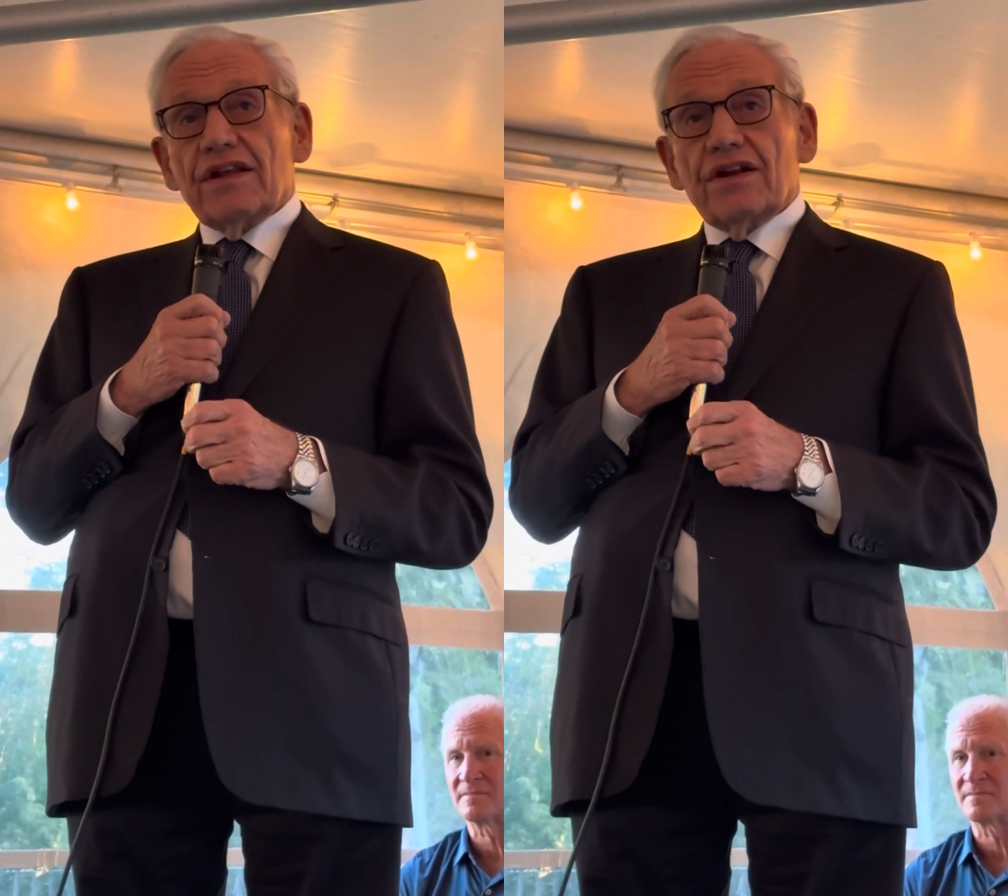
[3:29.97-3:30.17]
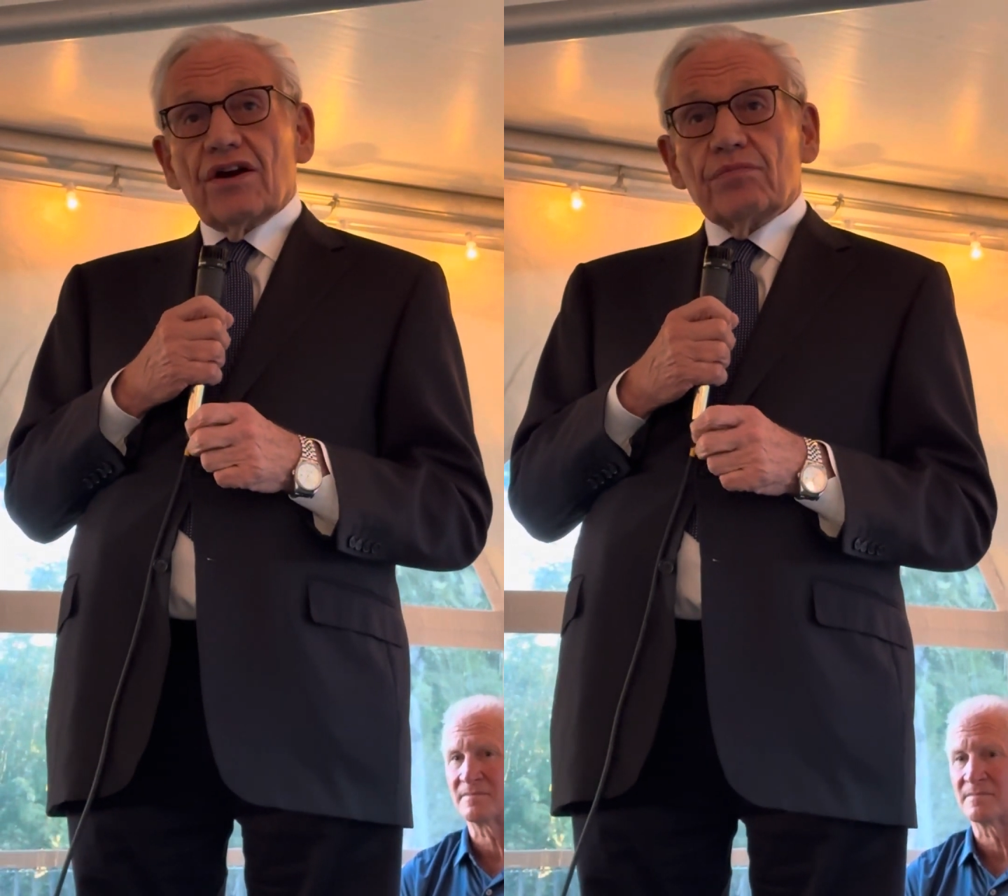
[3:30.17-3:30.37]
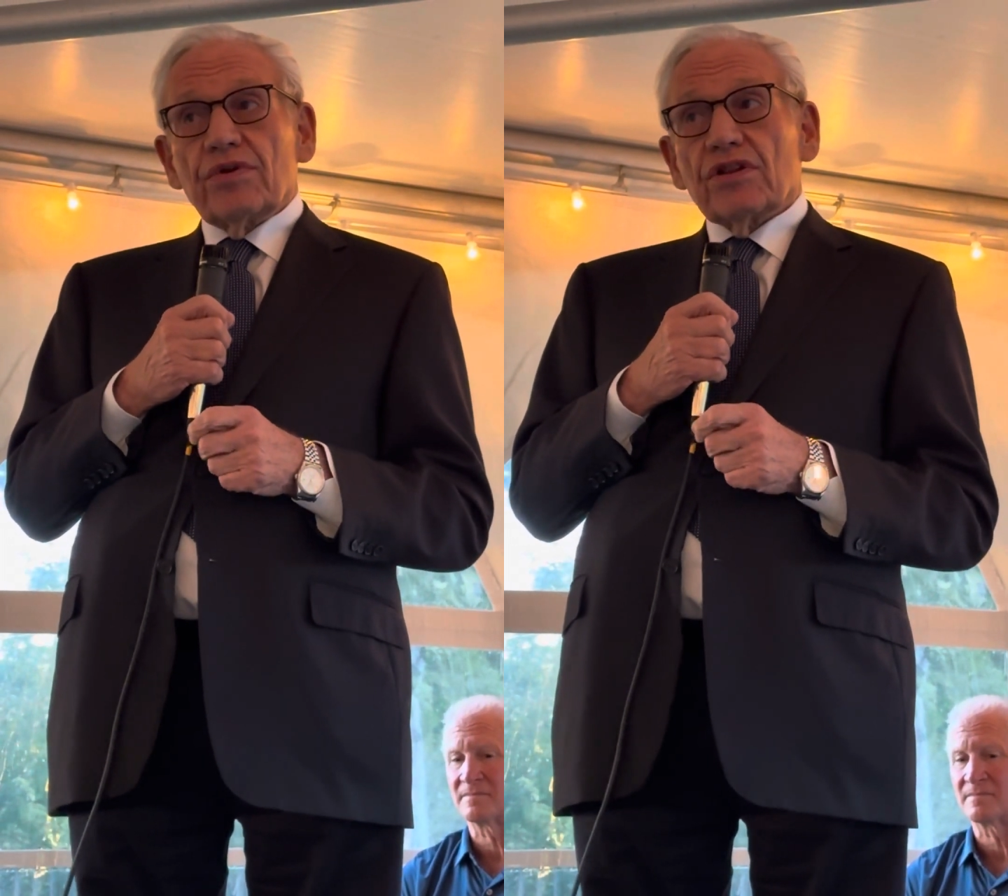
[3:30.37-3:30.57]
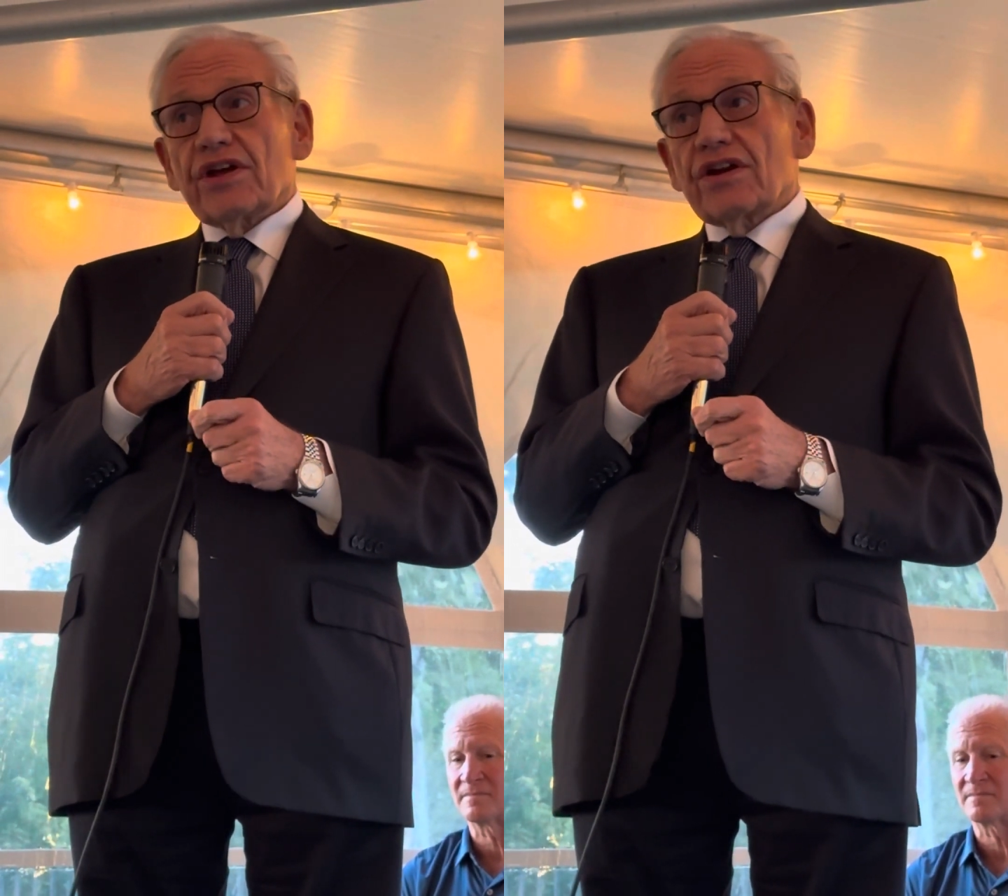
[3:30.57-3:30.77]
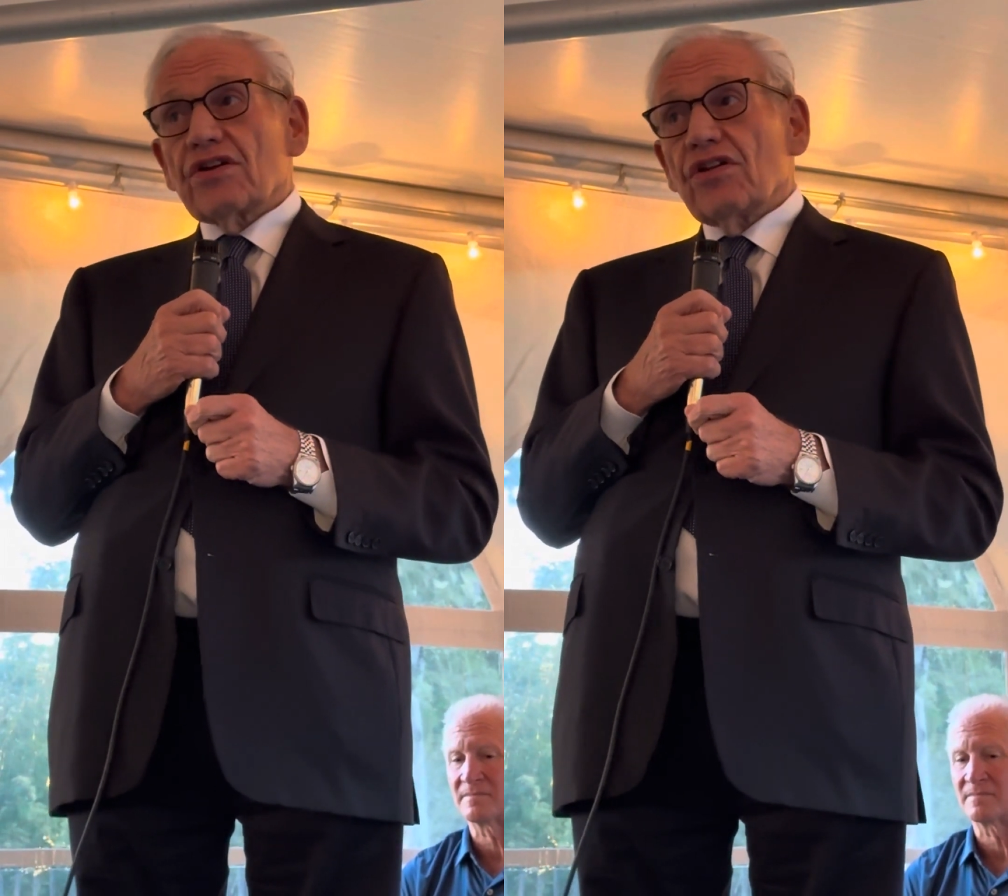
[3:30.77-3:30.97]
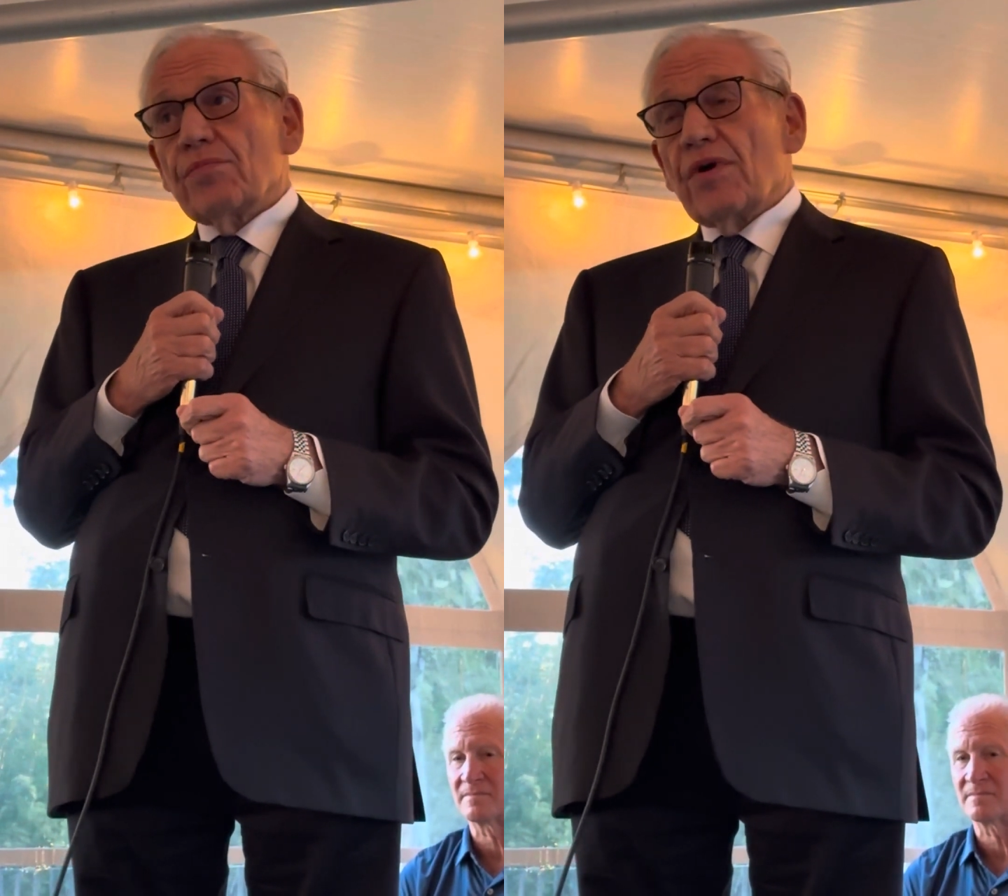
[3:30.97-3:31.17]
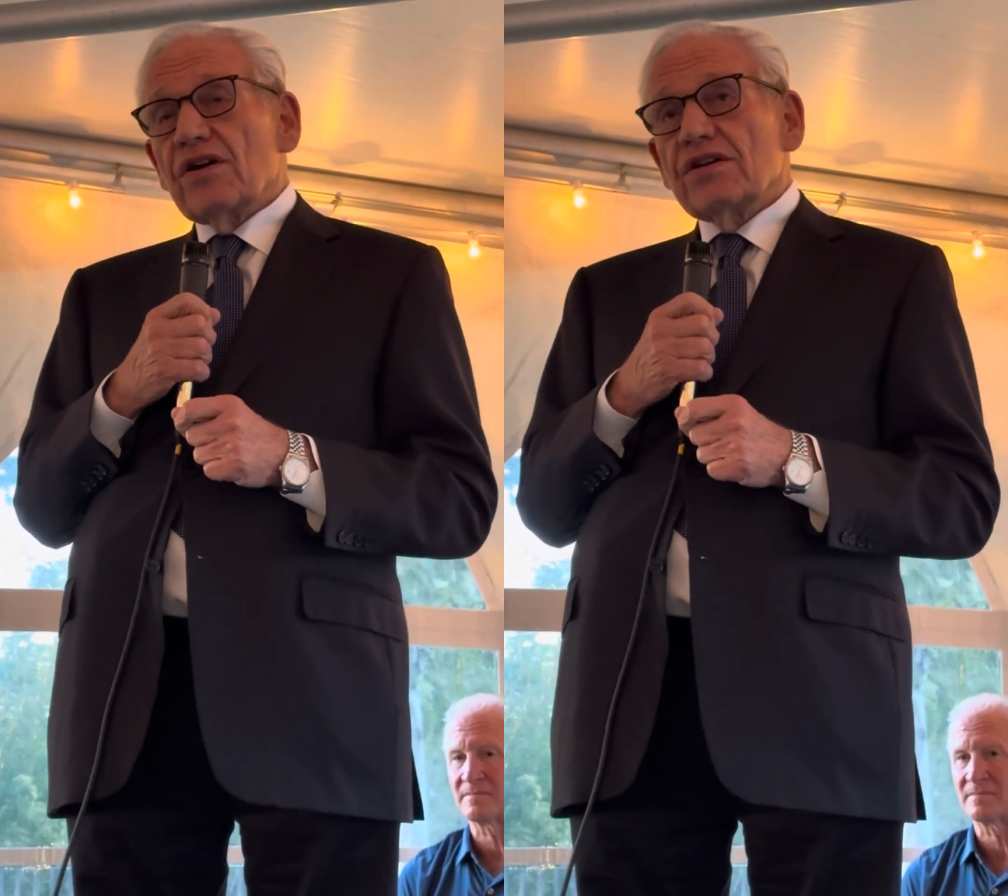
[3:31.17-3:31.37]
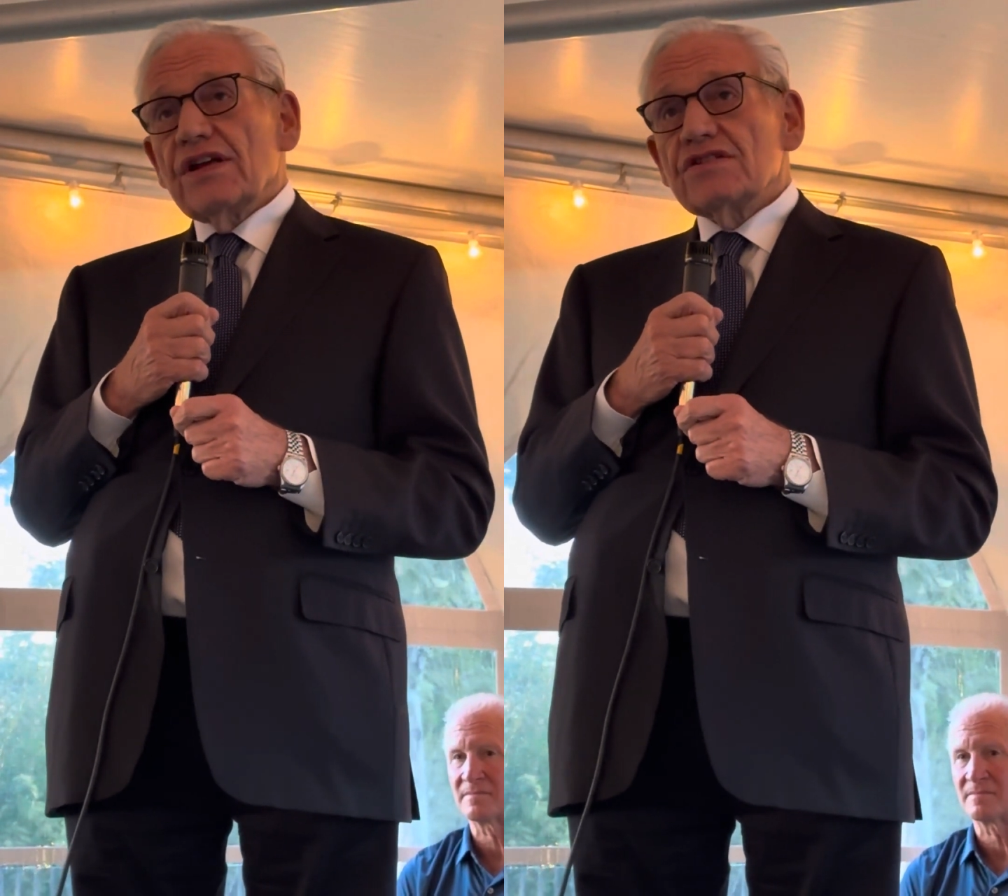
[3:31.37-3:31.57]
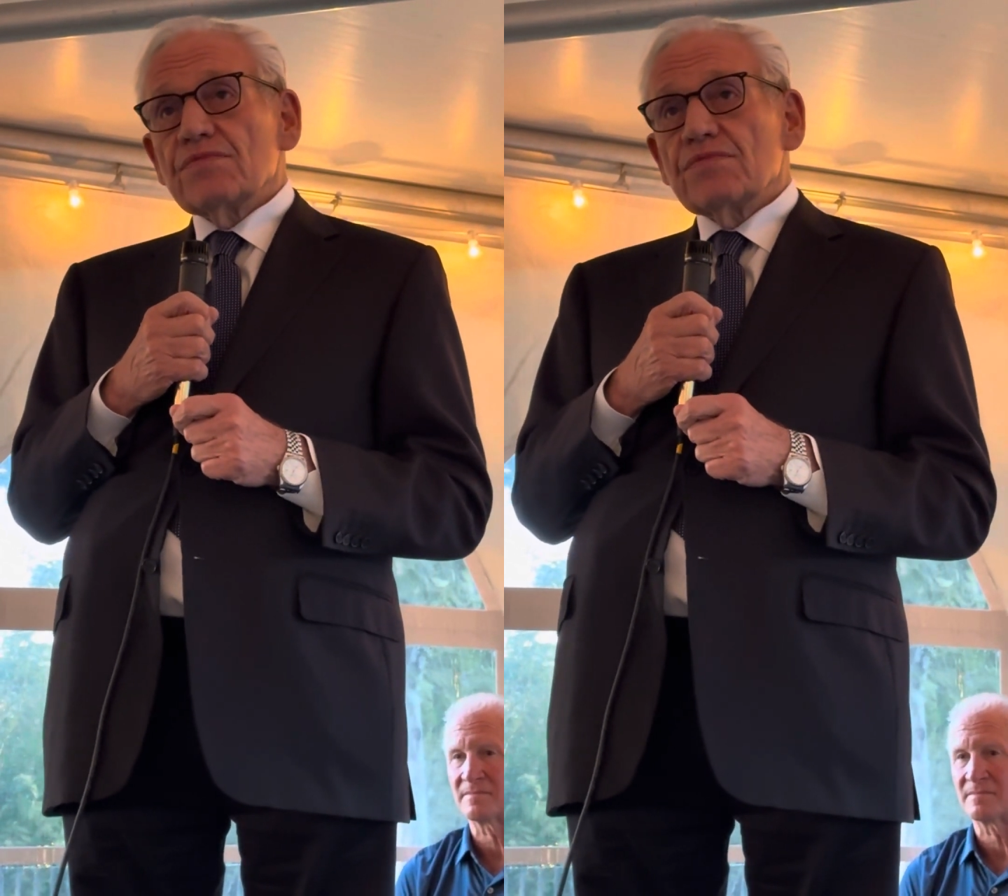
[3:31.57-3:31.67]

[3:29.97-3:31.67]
in our political parties,